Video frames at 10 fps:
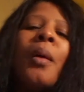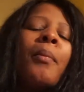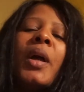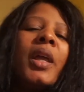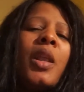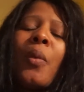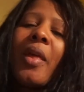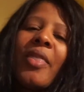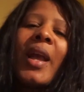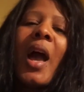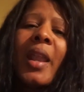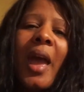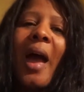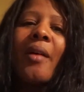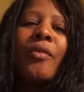but anyway they kind of
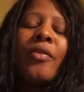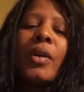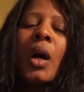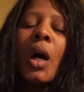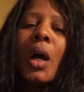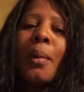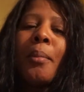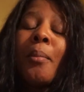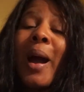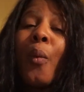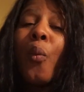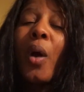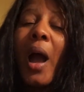have um my